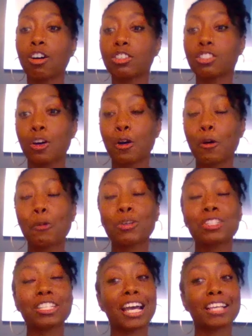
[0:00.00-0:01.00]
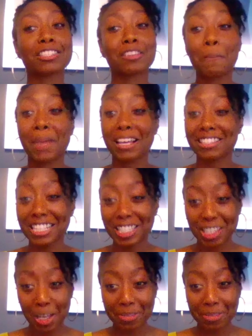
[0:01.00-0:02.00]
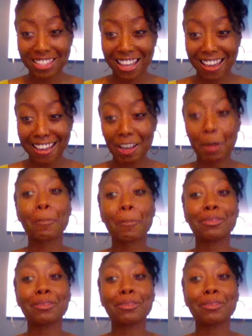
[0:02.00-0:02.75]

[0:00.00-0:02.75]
Also, she has an amazing Substack.